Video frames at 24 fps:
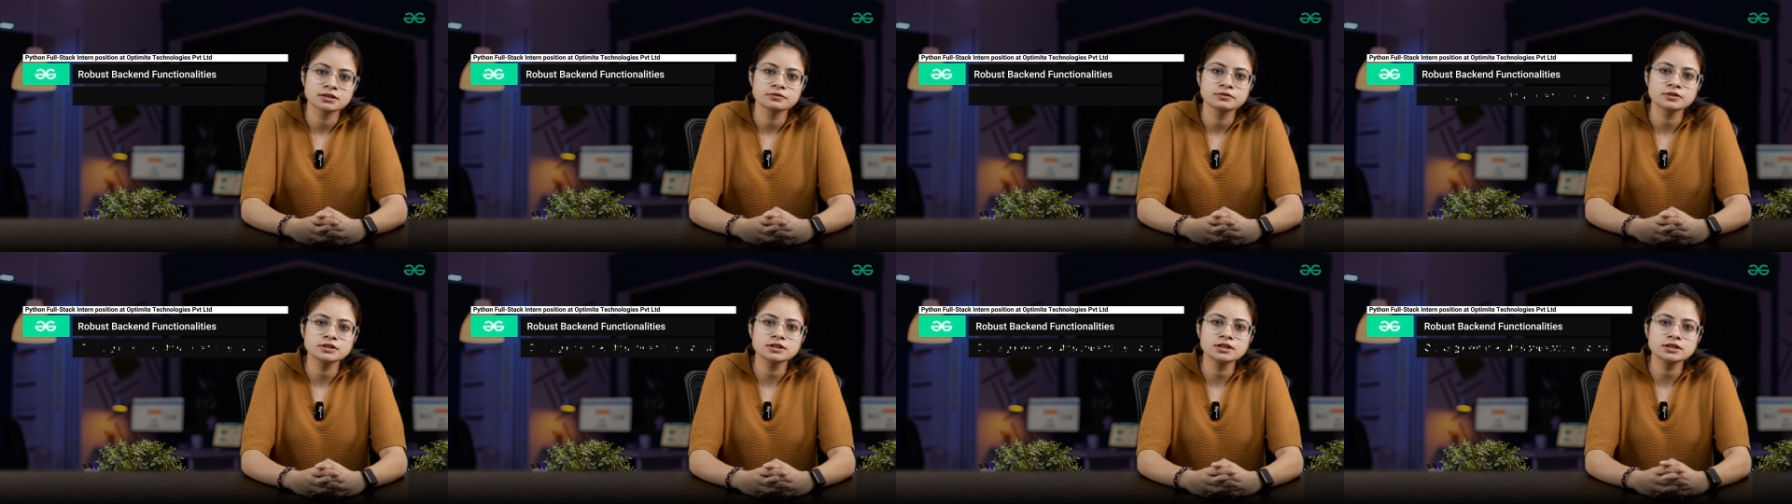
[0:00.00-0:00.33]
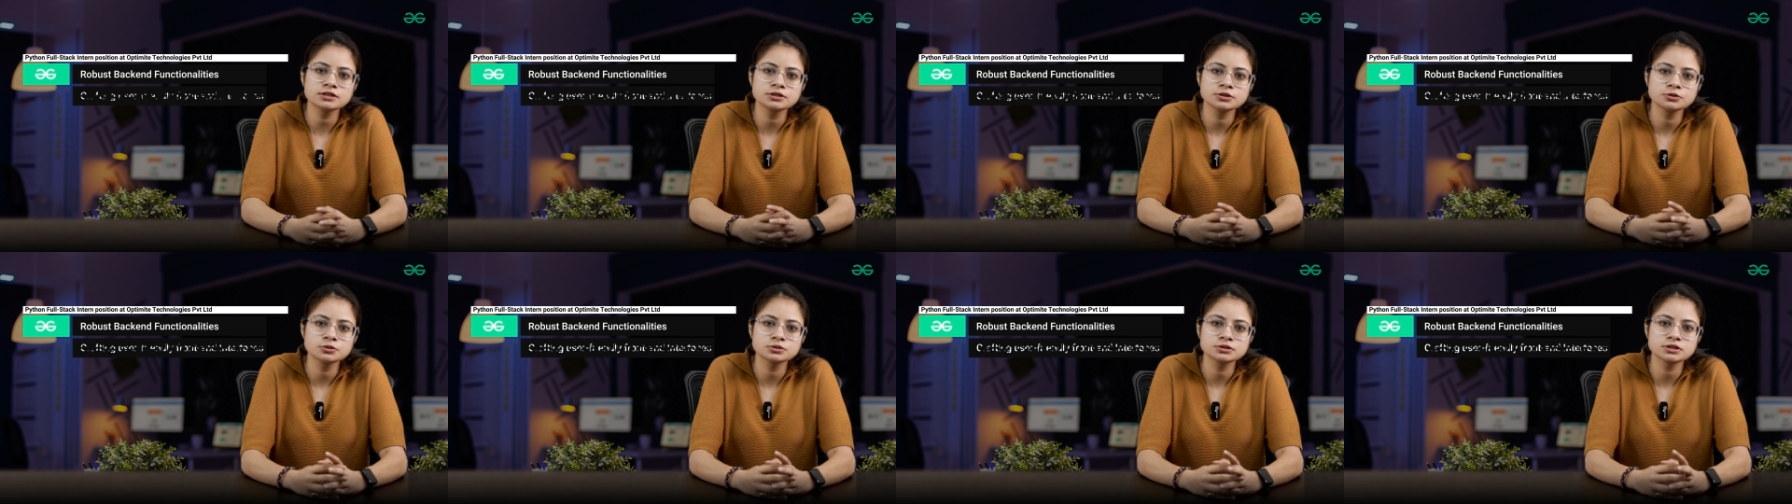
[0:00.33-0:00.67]
with
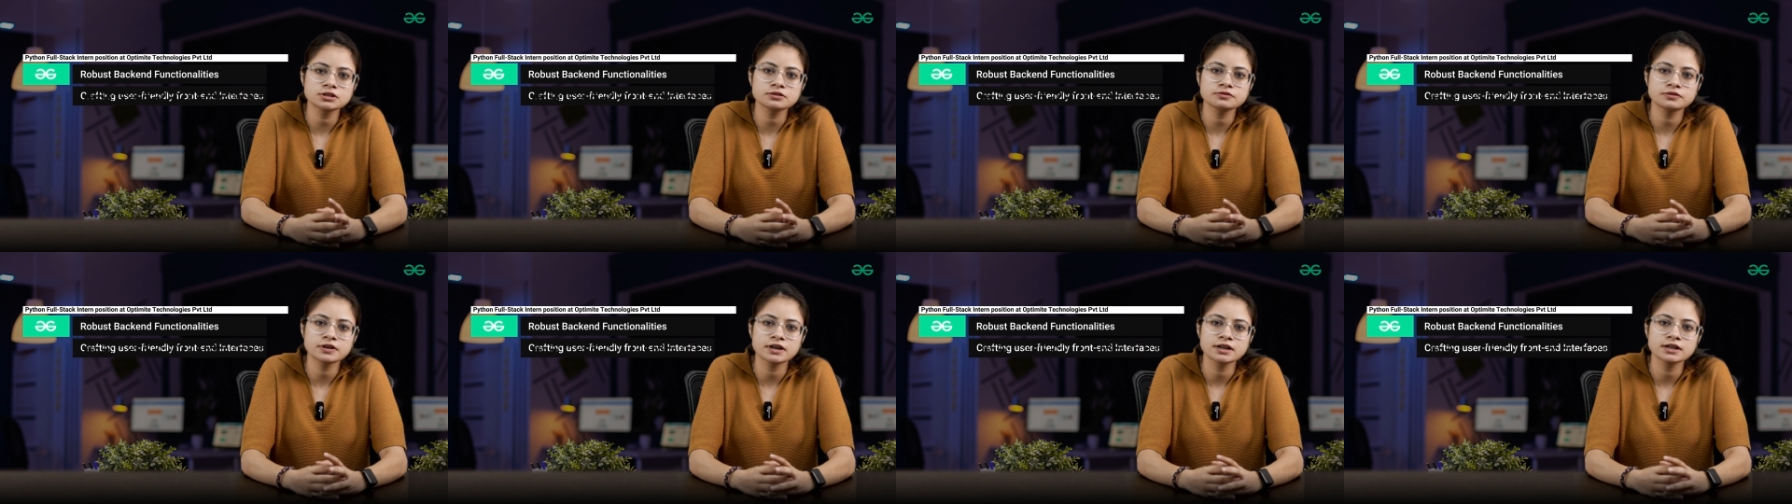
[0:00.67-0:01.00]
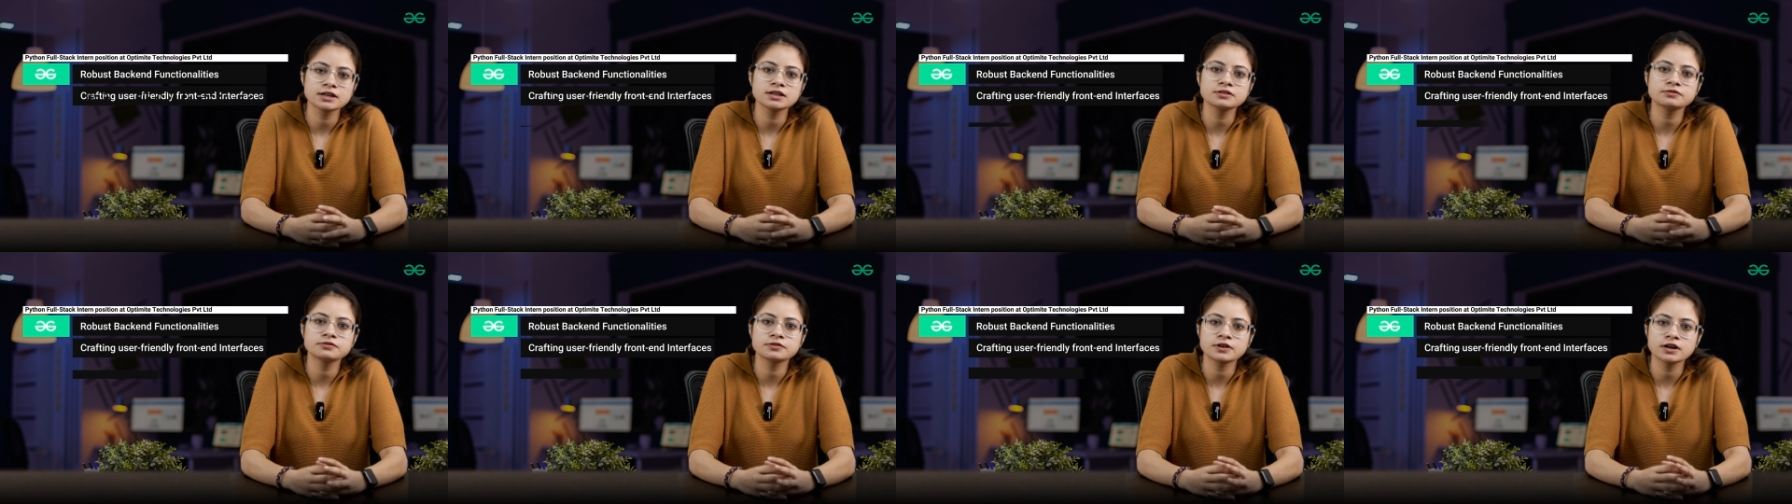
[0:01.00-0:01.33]
a
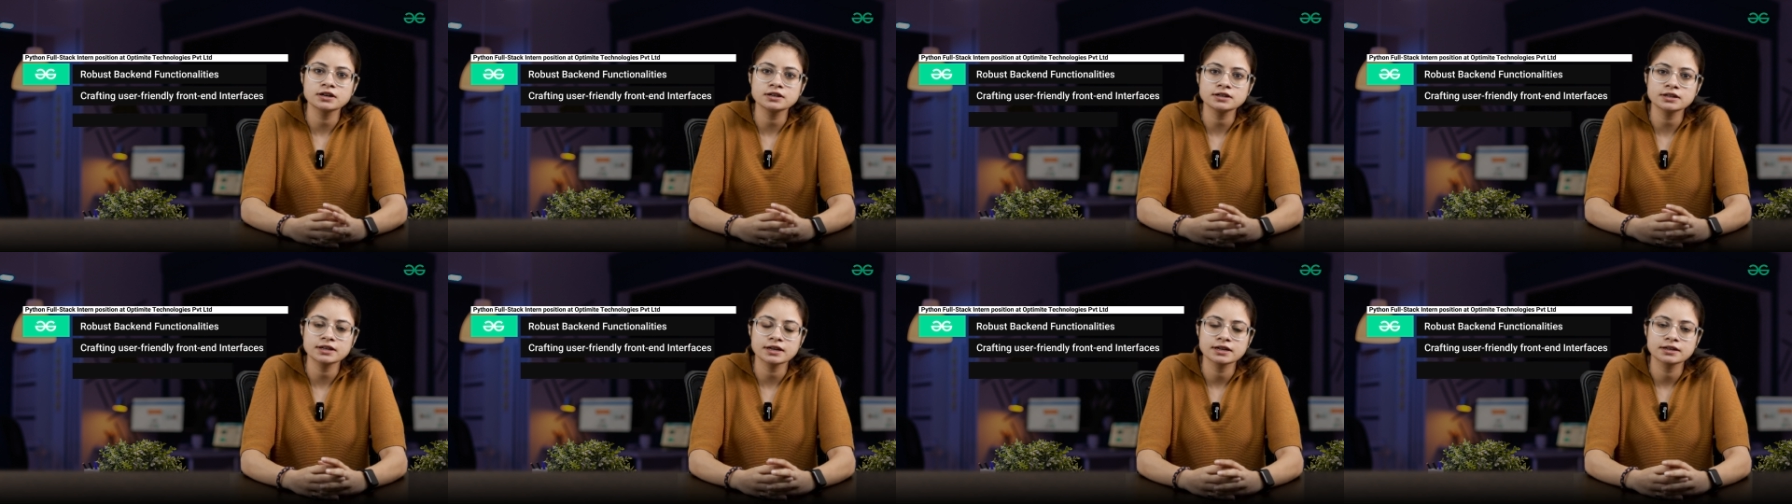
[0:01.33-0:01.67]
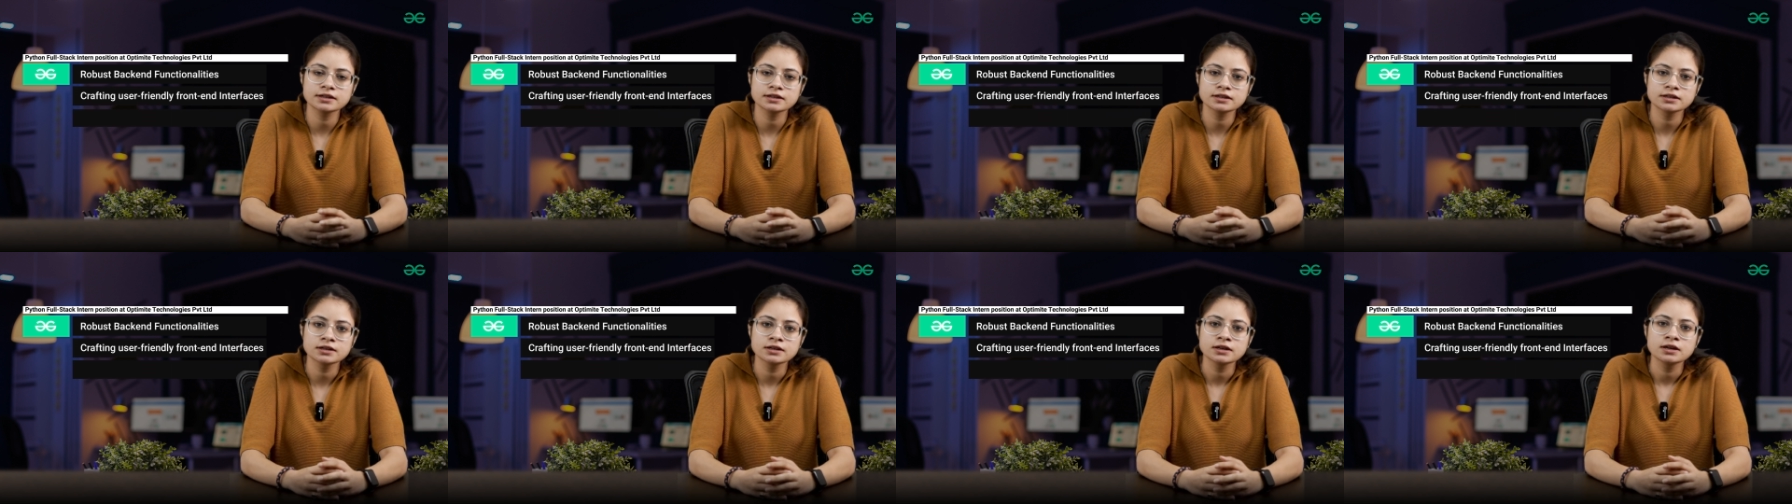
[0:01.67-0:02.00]
user-friendly
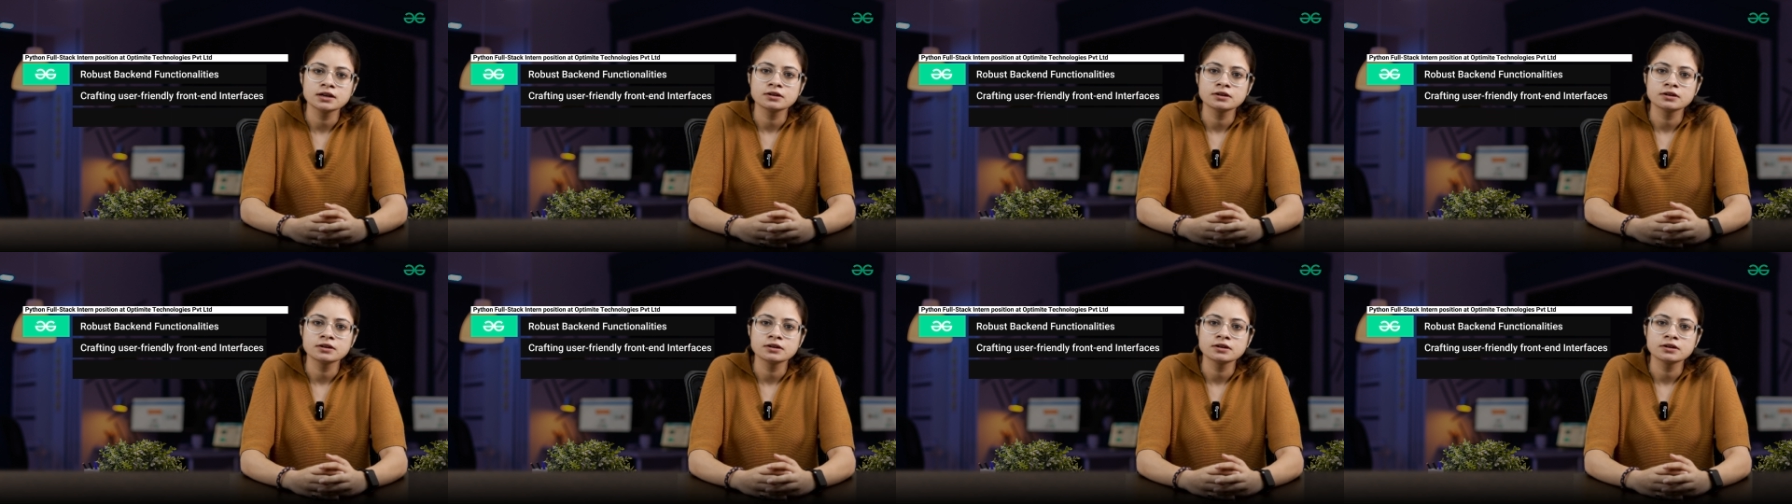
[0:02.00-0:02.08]
front-end